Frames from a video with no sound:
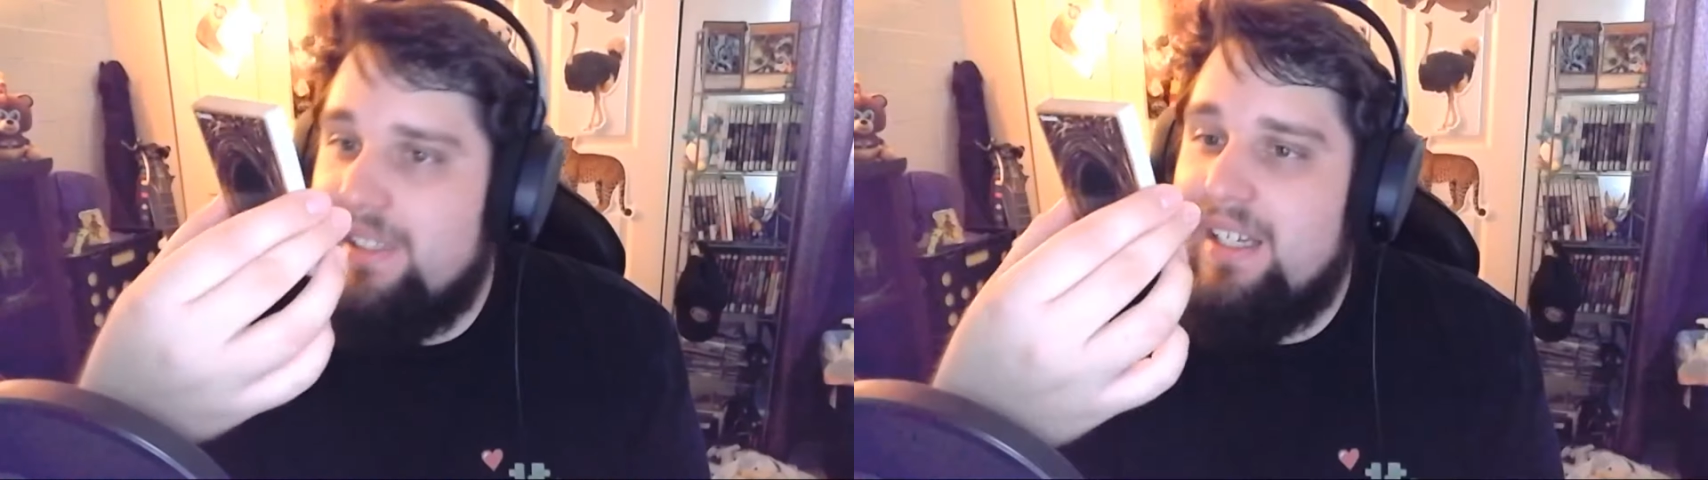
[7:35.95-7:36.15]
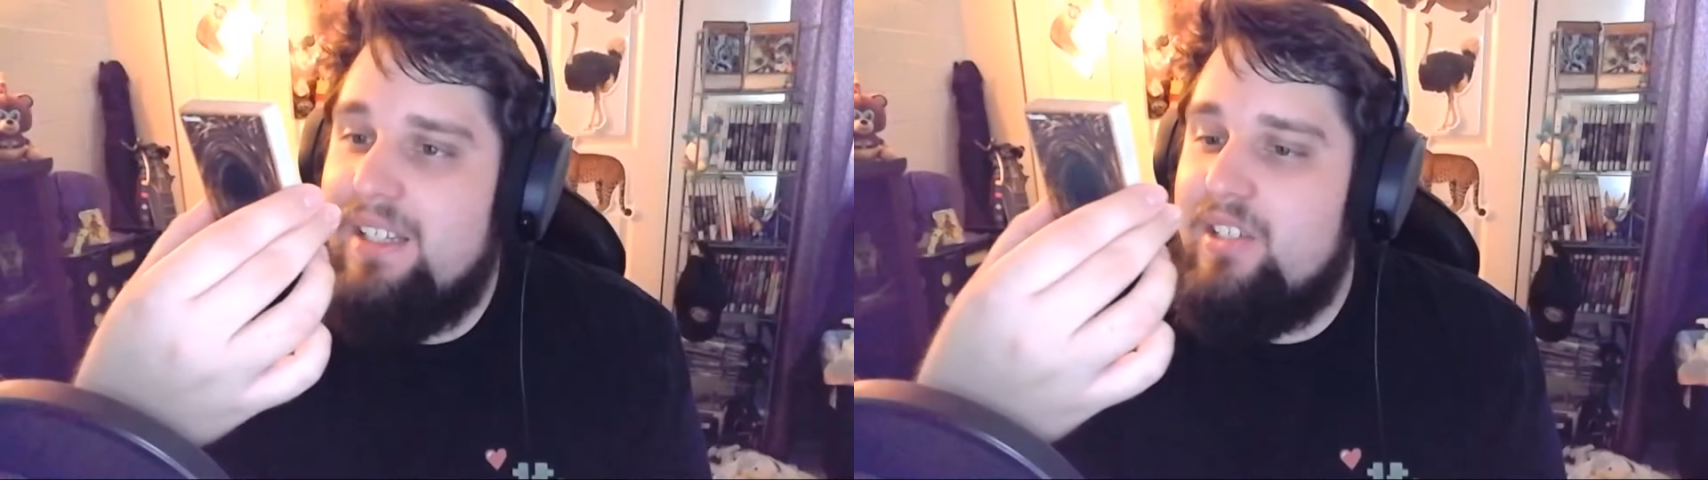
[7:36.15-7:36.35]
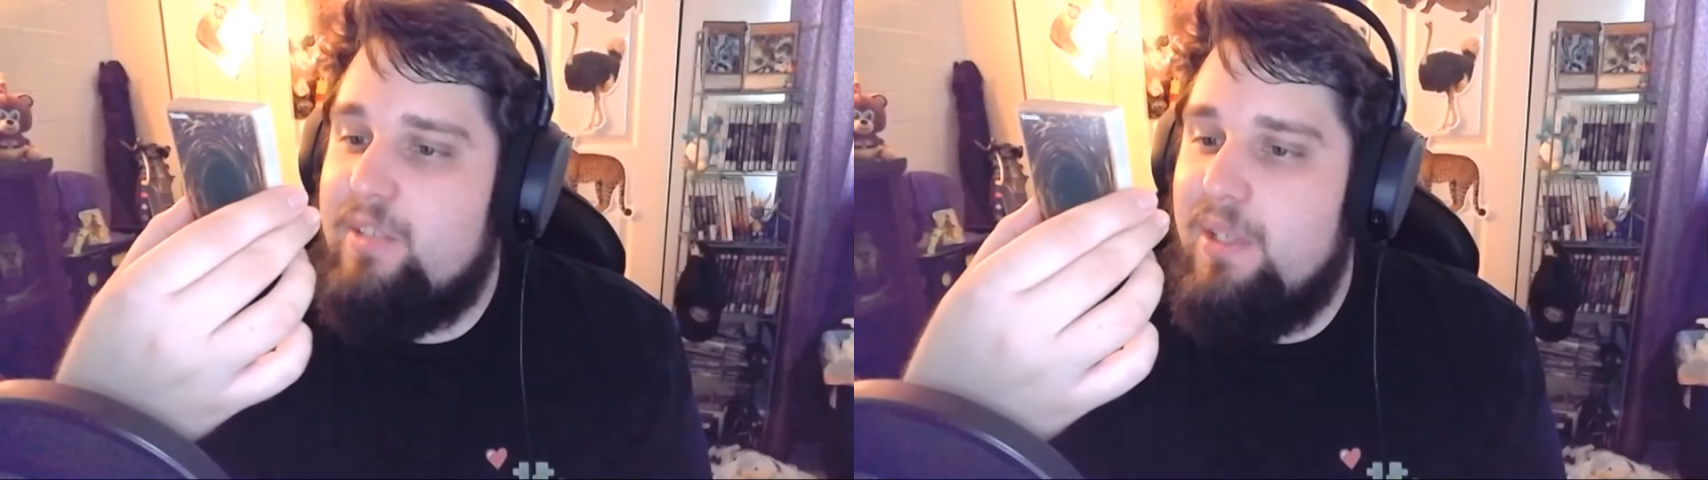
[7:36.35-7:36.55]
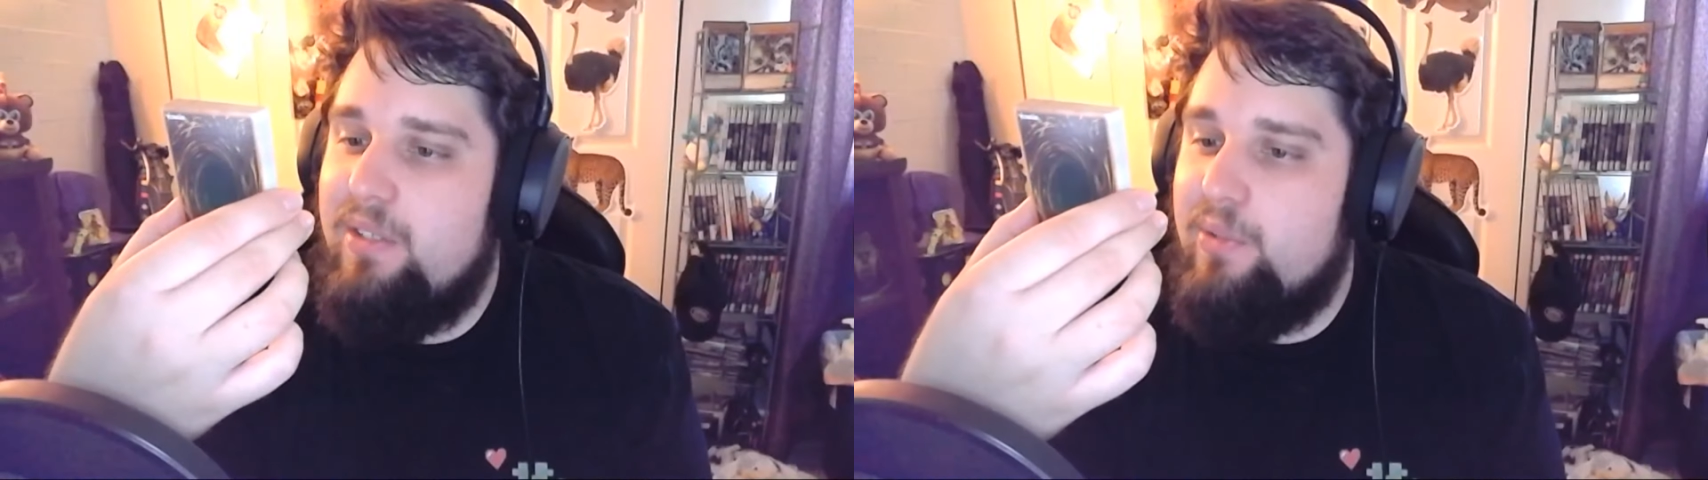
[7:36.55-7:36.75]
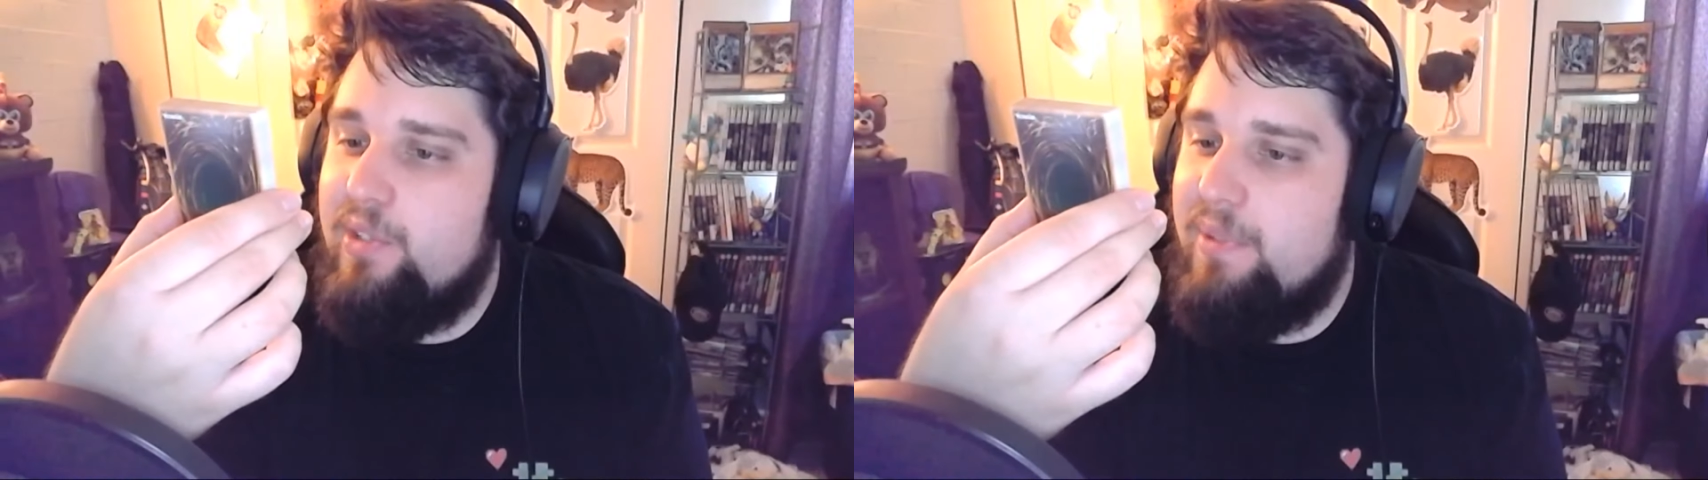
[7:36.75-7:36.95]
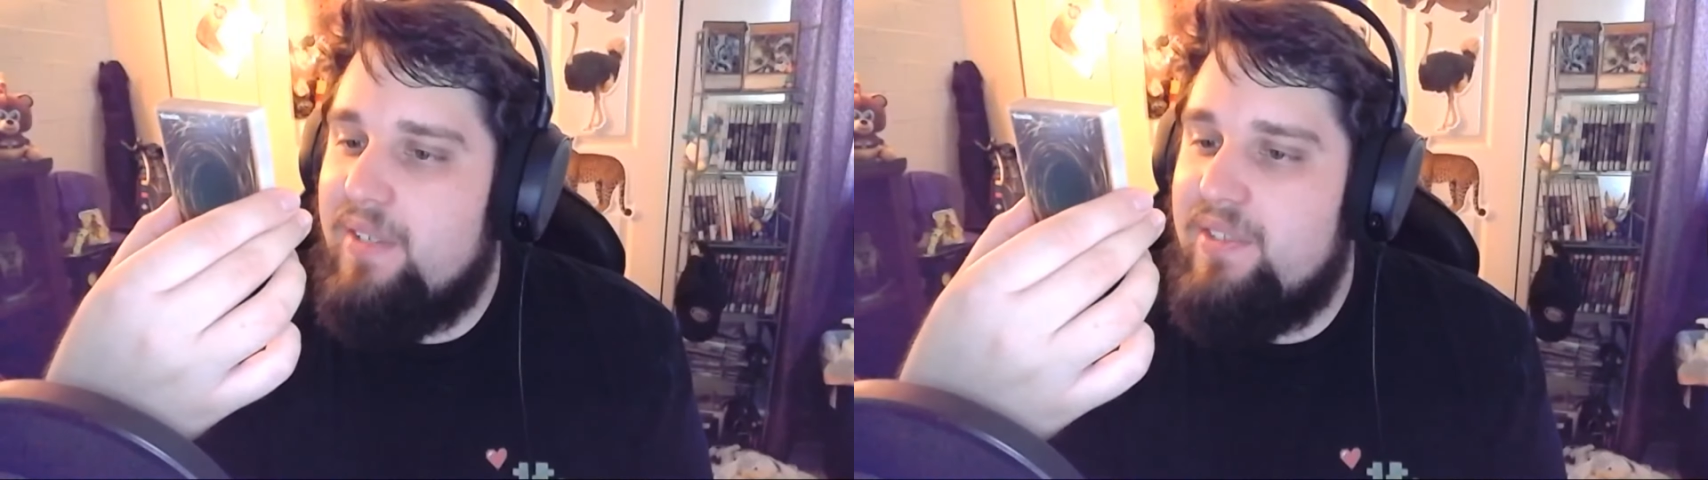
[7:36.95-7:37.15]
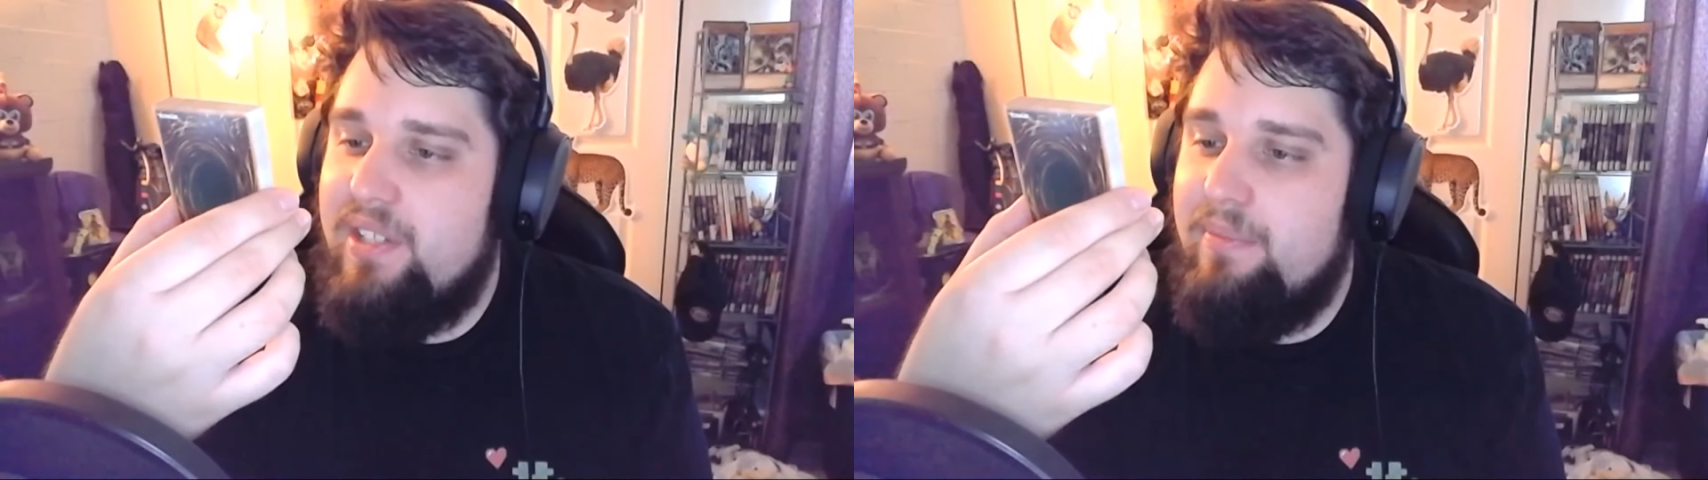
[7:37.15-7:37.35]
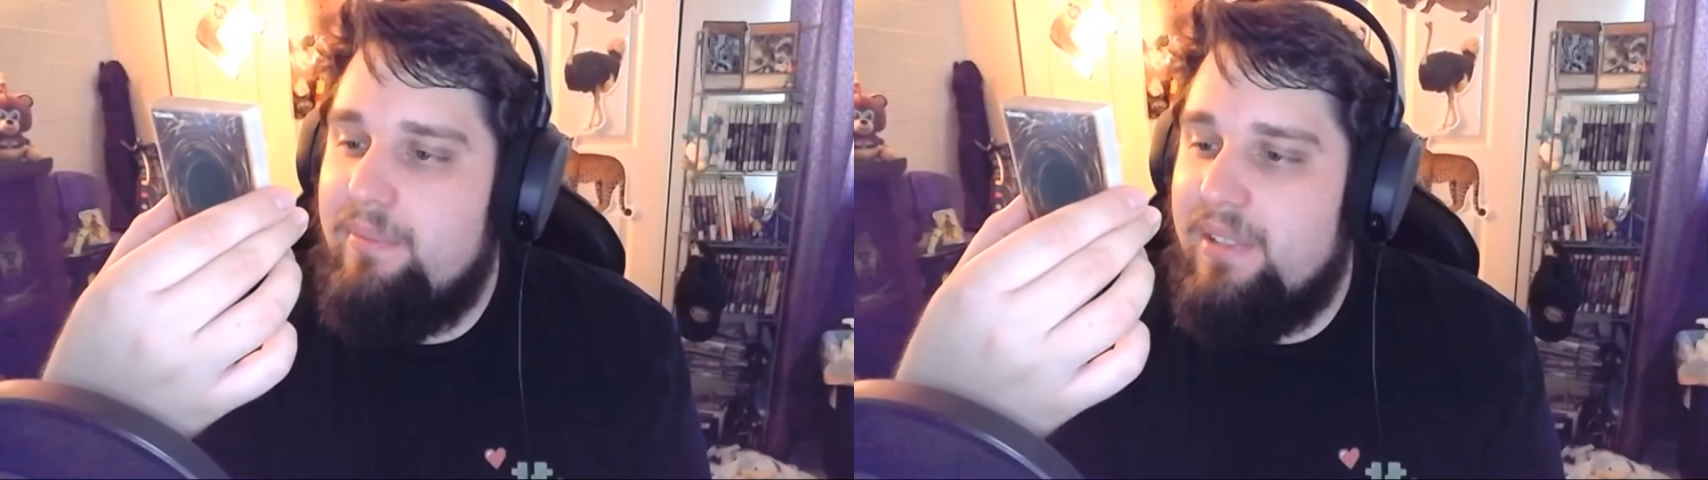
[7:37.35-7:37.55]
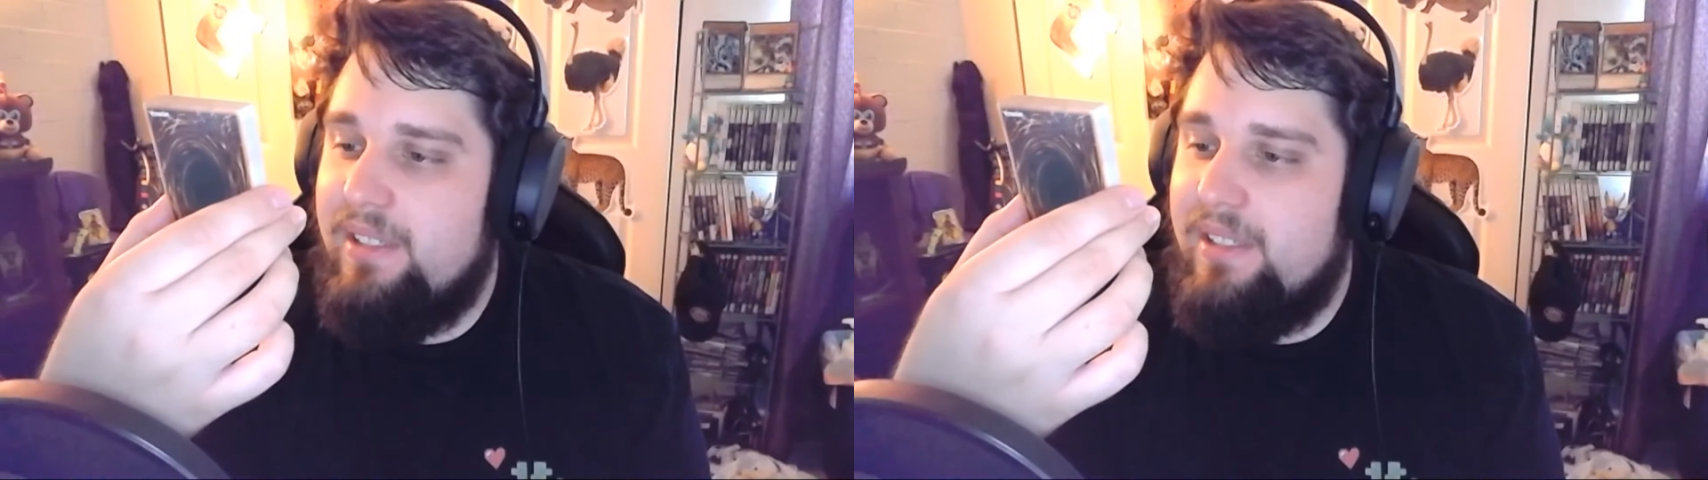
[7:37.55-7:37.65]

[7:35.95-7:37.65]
Not in the Speed Duels, but I've seen him.